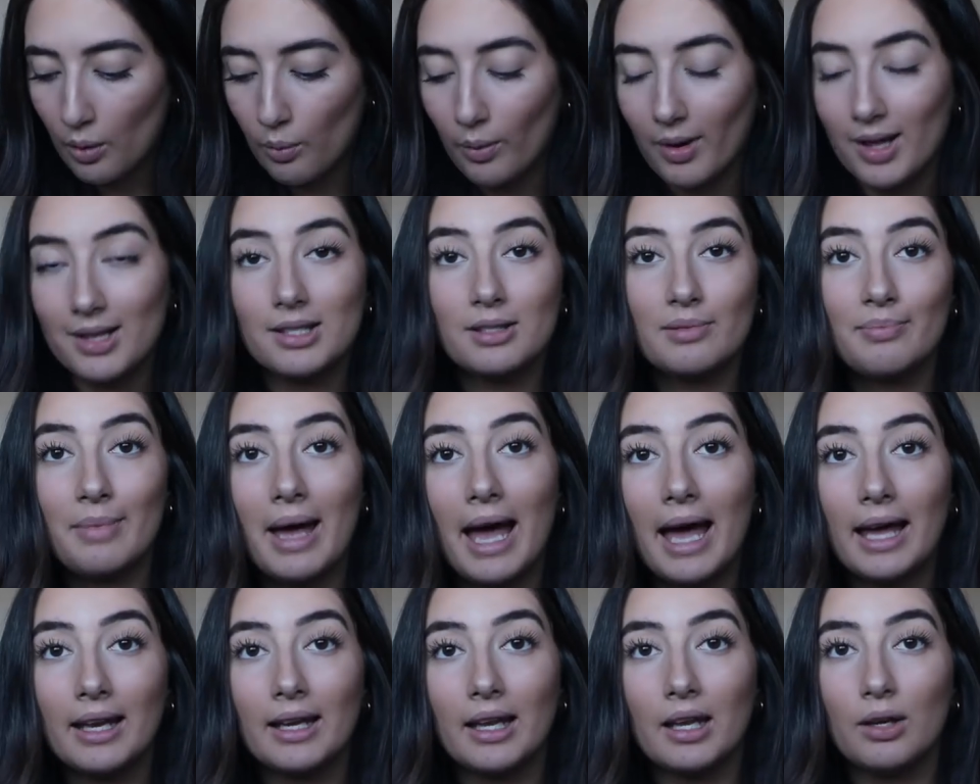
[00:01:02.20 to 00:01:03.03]
one's
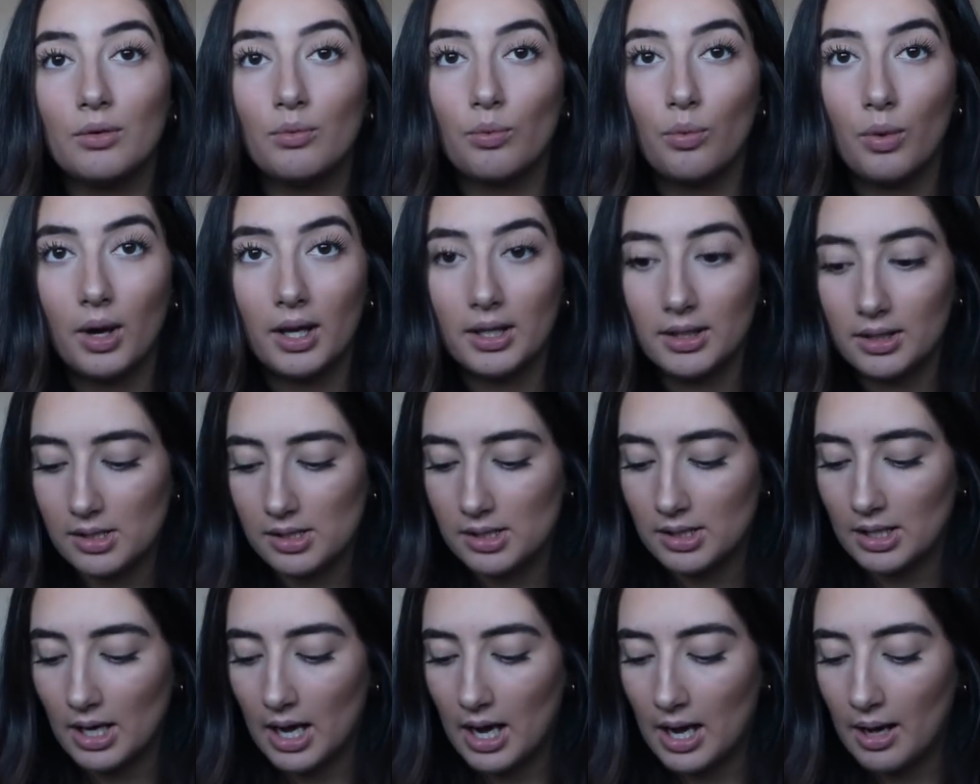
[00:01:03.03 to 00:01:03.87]
matte and
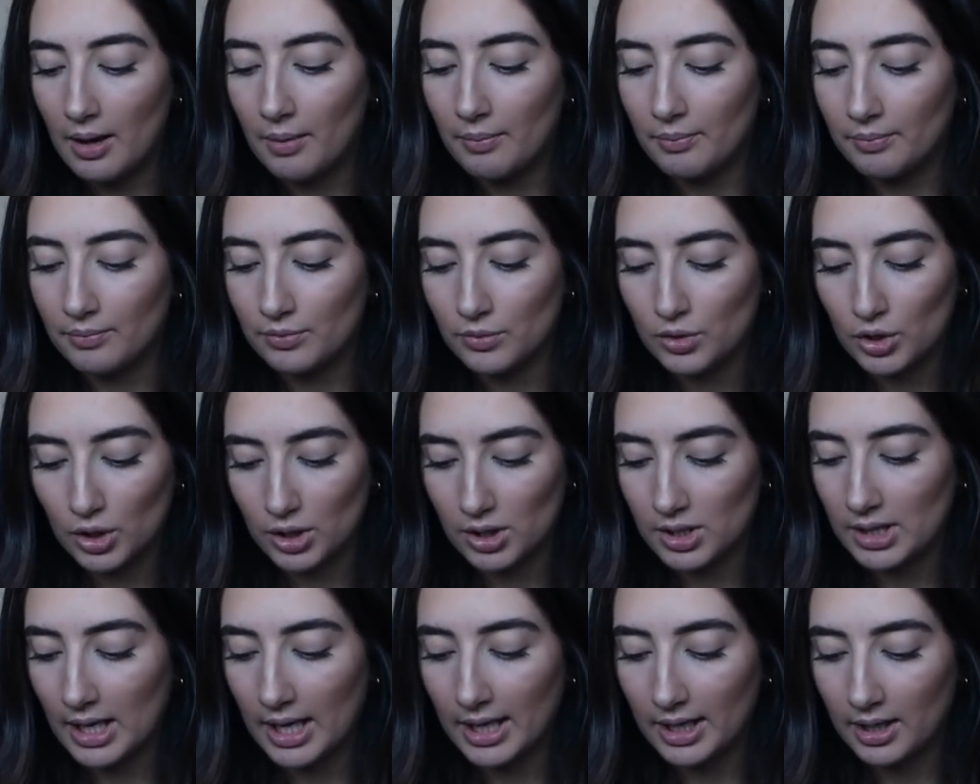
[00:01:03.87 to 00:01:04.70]
one's
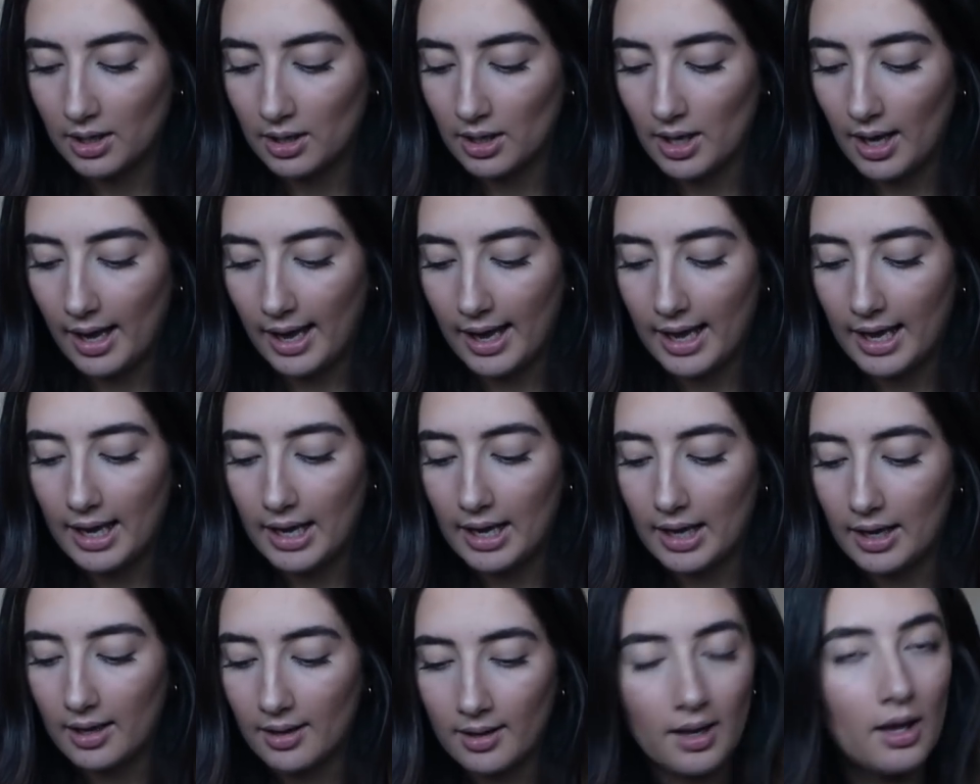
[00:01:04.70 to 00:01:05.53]
just like
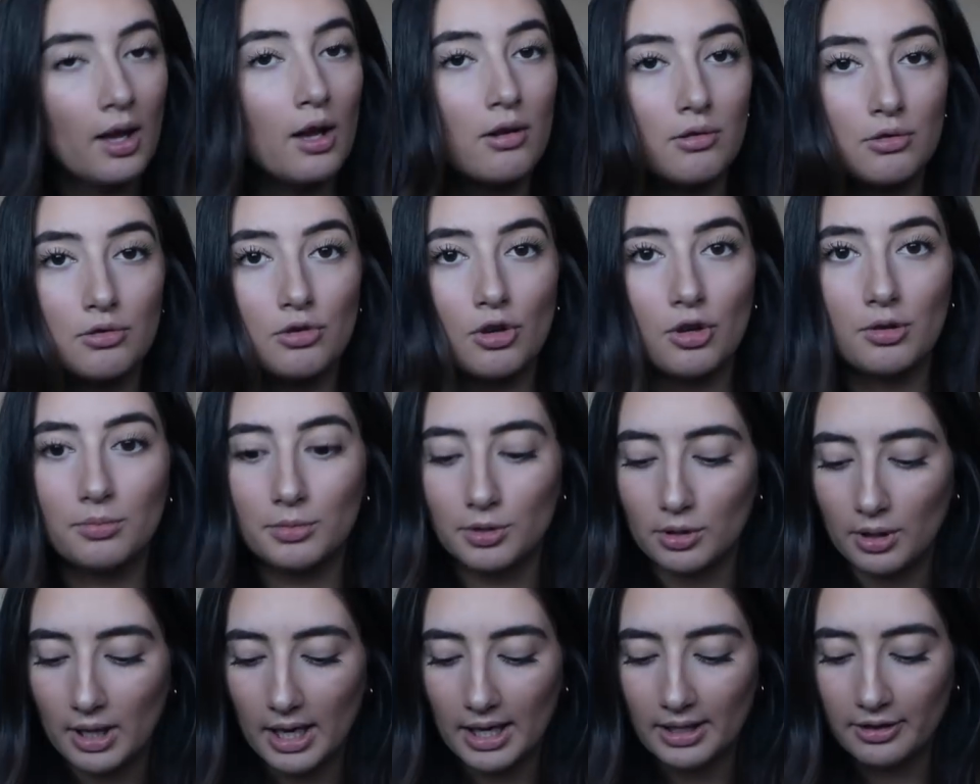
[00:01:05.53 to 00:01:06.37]
a
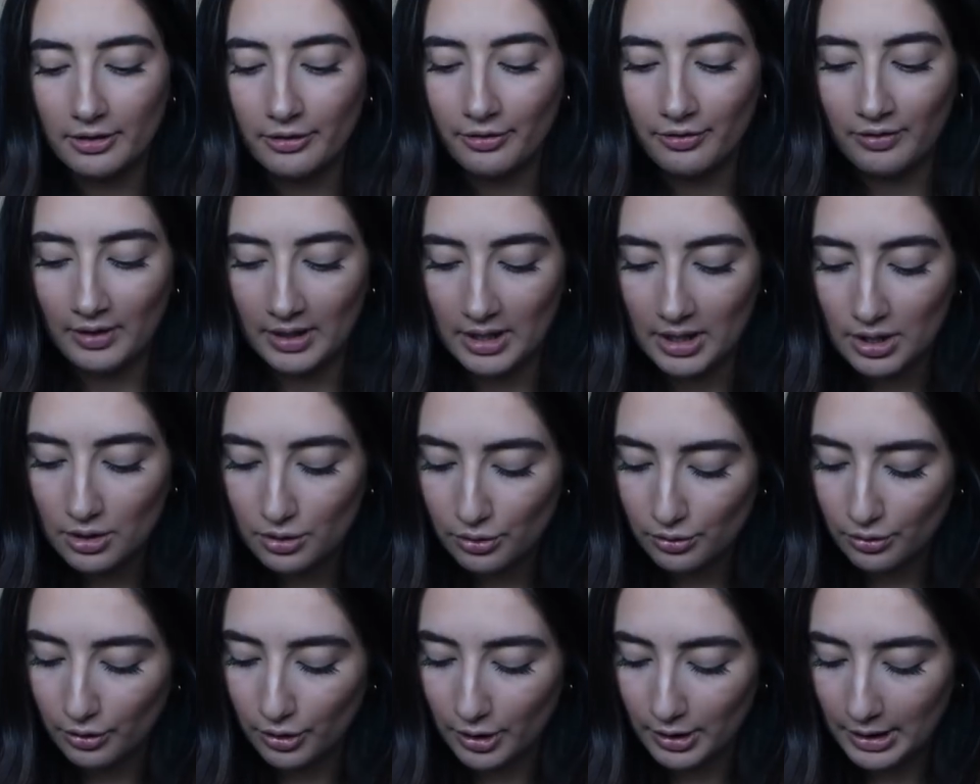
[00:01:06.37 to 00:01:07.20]
normal kind of
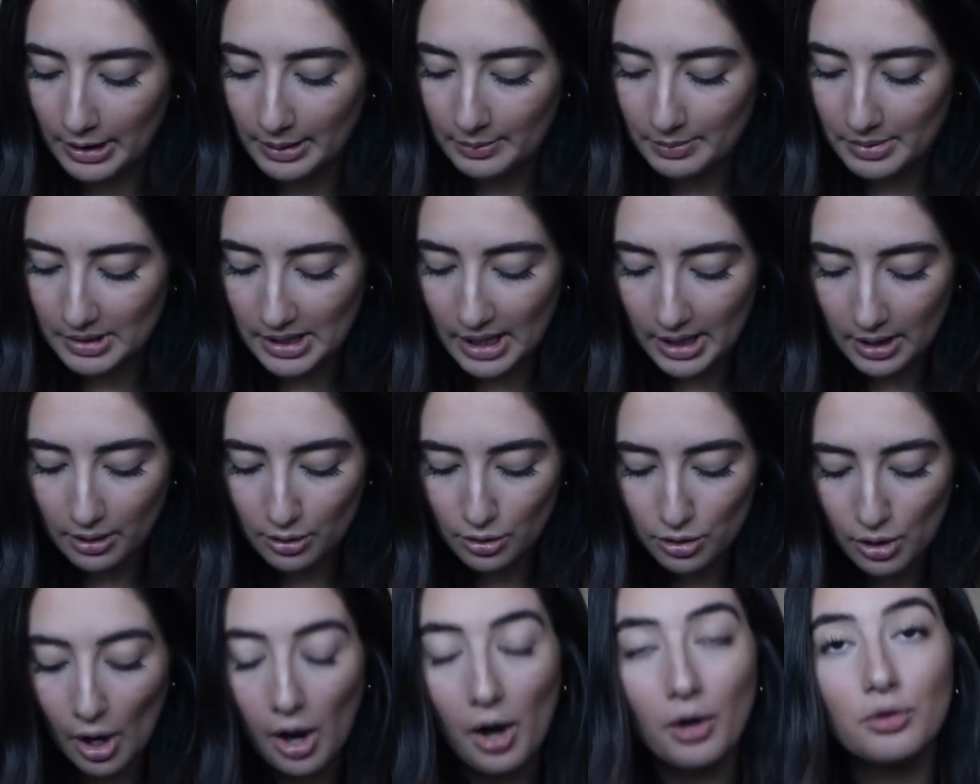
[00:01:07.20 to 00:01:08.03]
finish for a
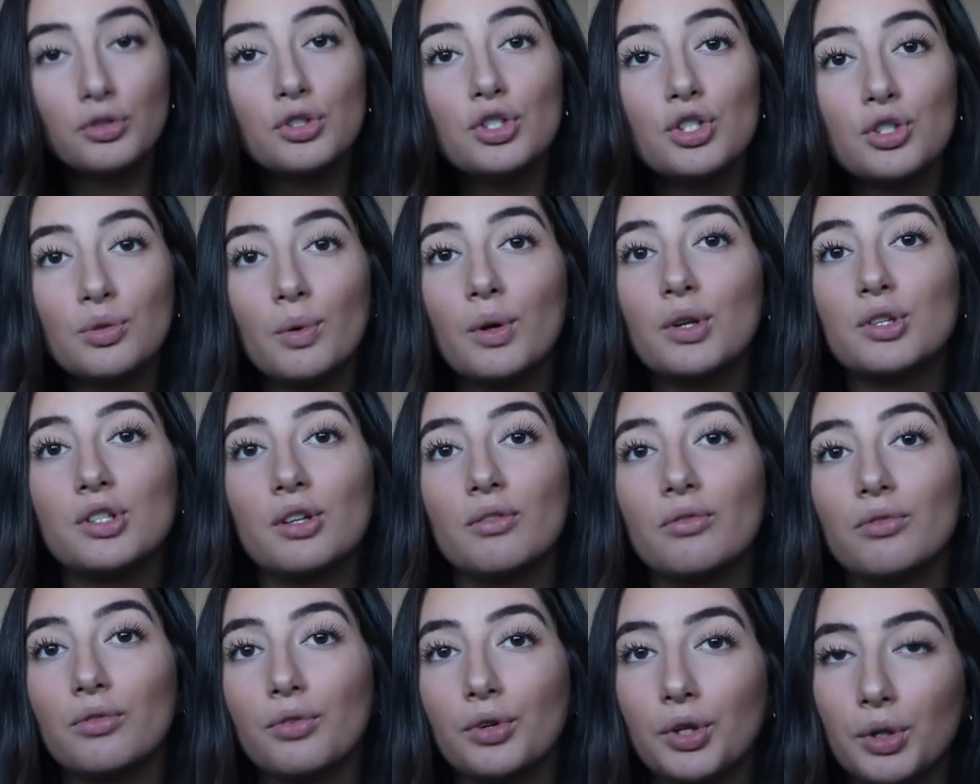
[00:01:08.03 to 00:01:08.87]
lipstick, so I'll just swatch
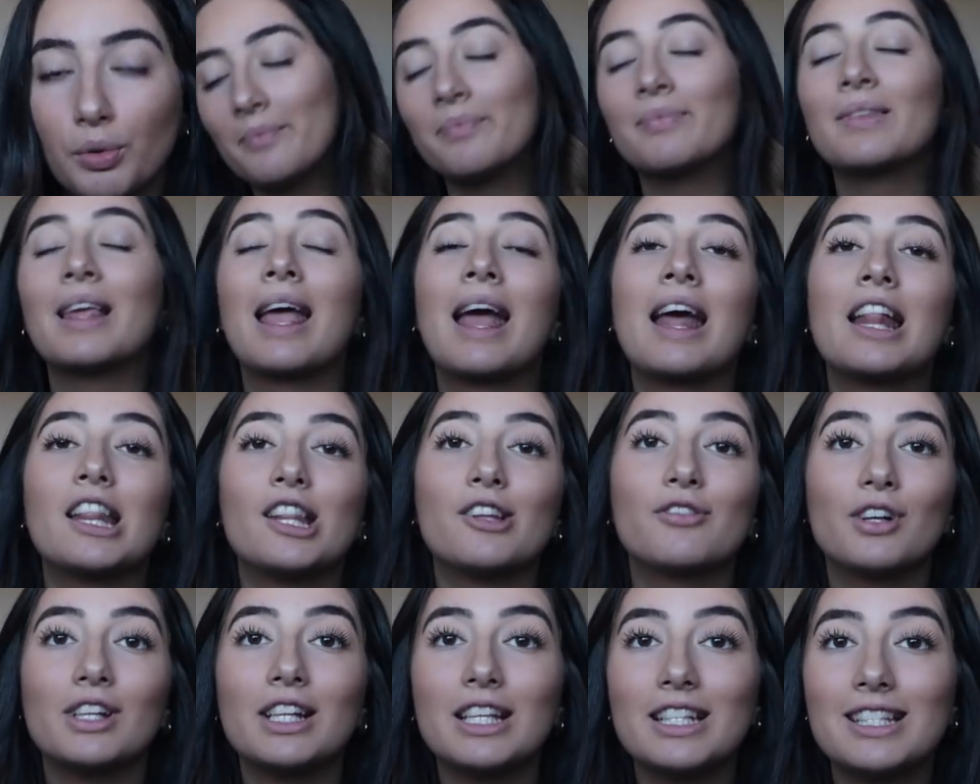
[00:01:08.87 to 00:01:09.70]
them for you.
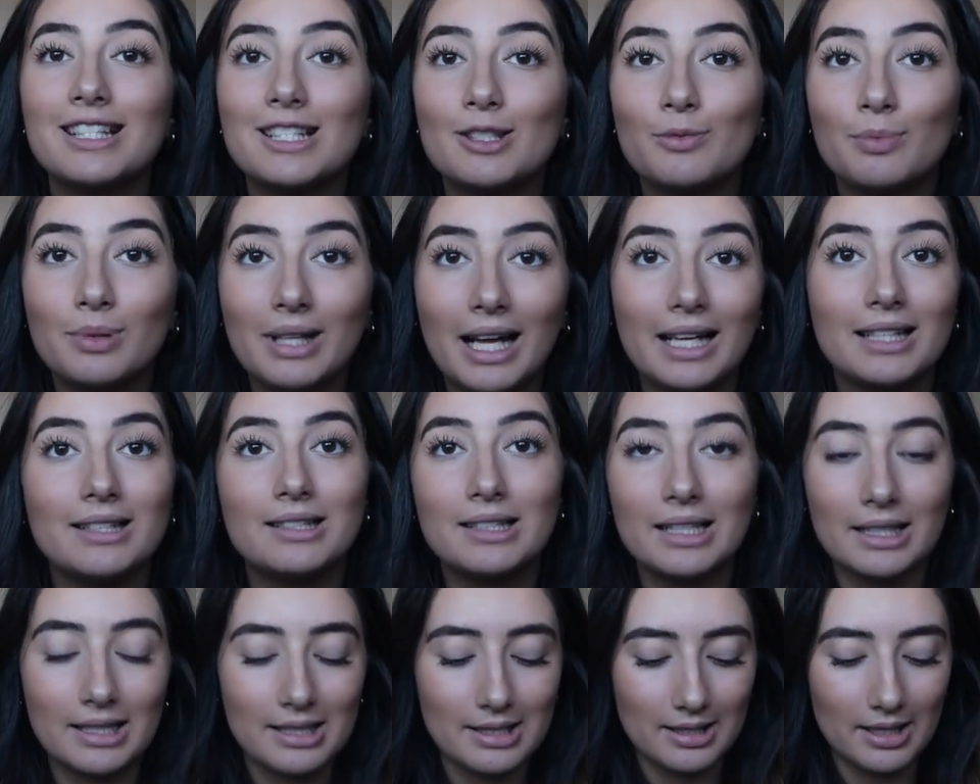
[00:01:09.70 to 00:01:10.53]
They've got like these
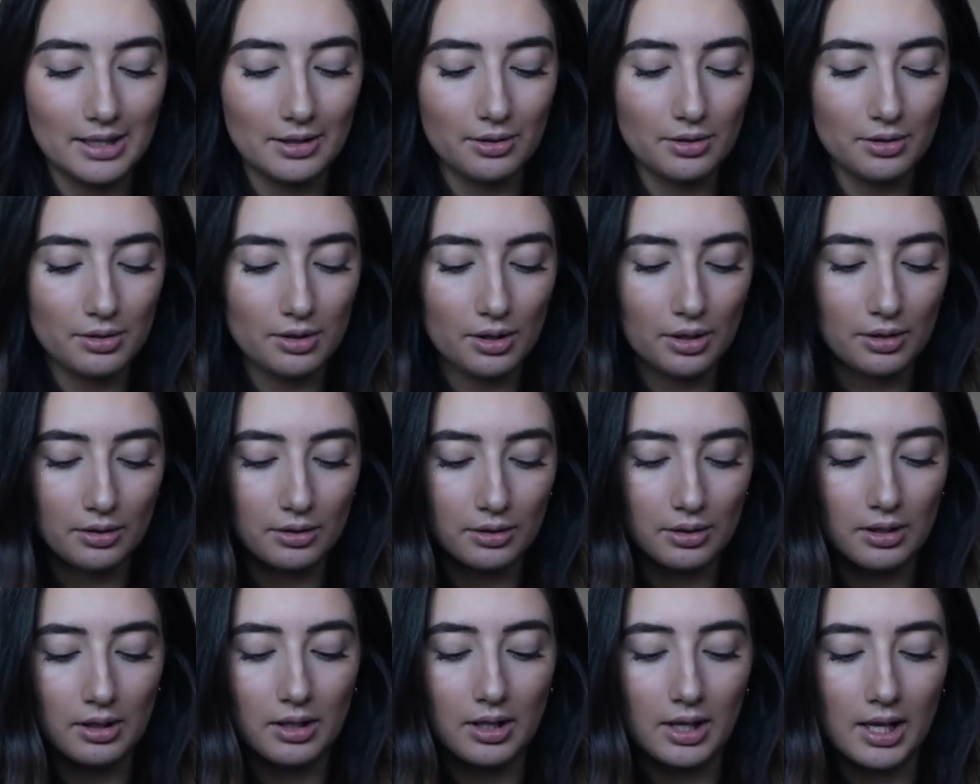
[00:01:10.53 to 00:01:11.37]
plastic seals
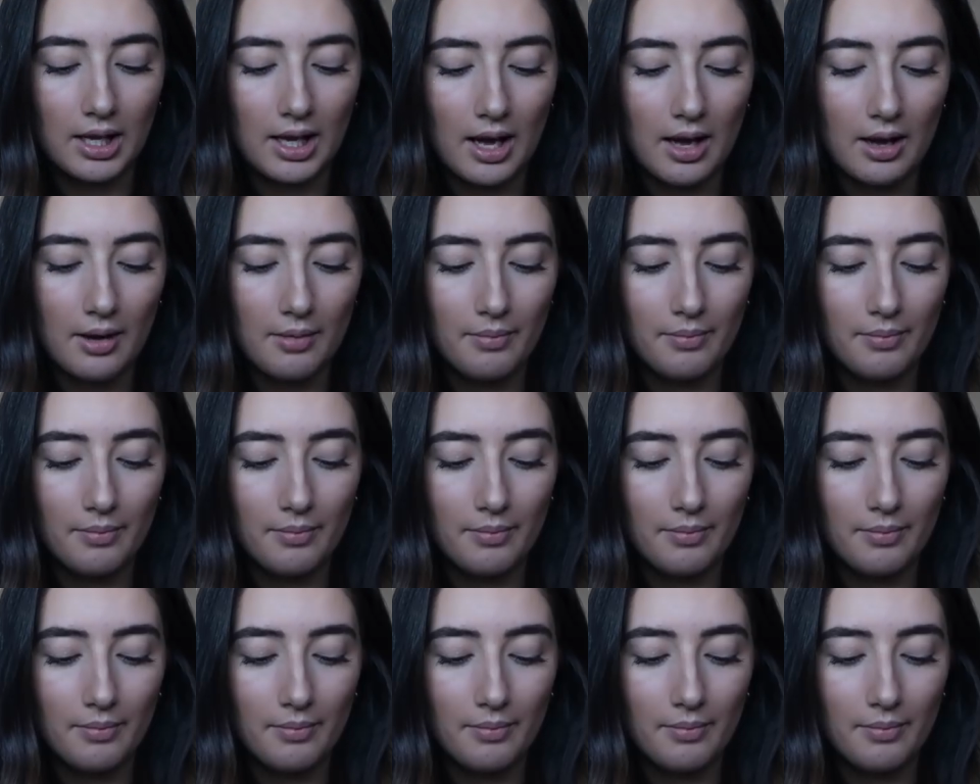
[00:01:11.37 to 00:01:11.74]
on the